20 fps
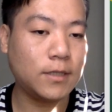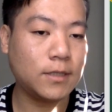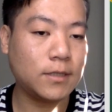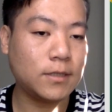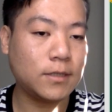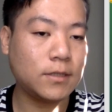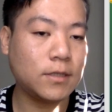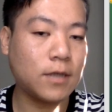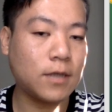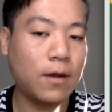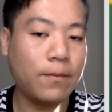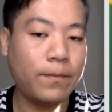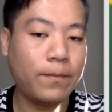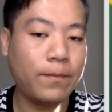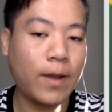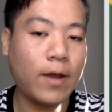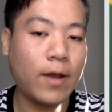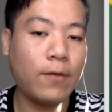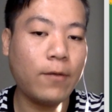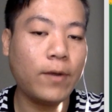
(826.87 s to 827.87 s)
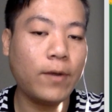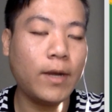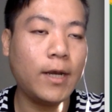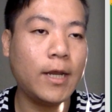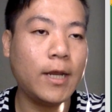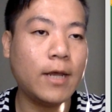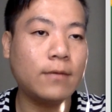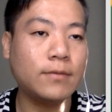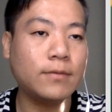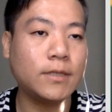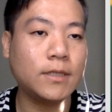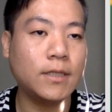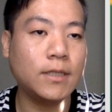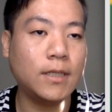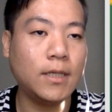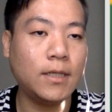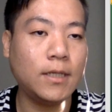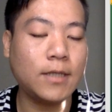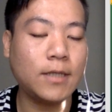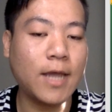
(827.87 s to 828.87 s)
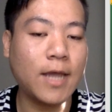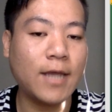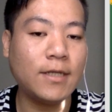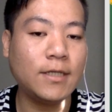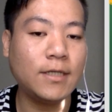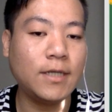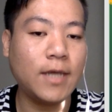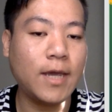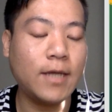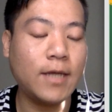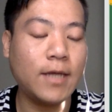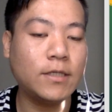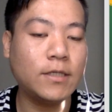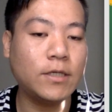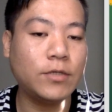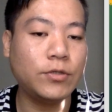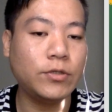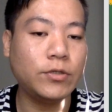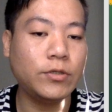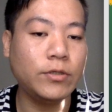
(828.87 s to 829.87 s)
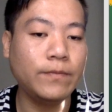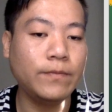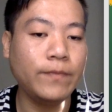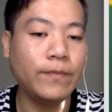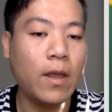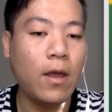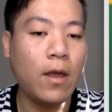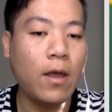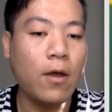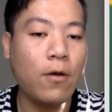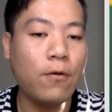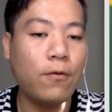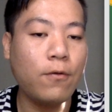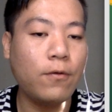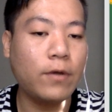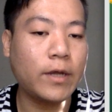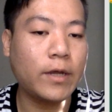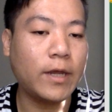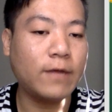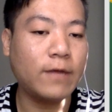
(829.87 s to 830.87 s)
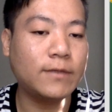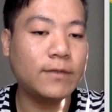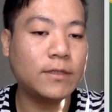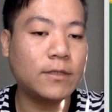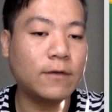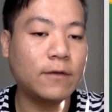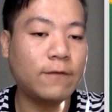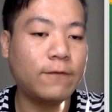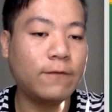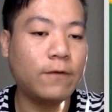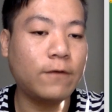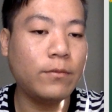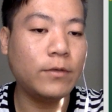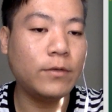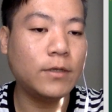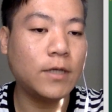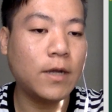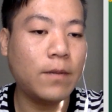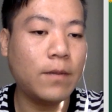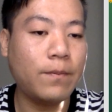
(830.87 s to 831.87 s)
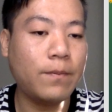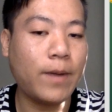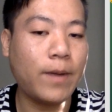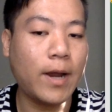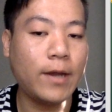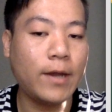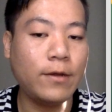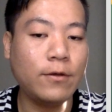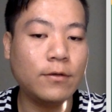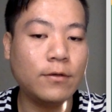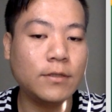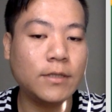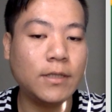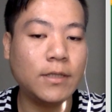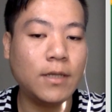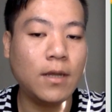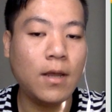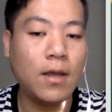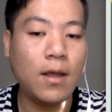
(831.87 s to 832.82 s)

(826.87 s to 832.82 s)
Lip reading: done by Williams in 1982, who gives the formula by using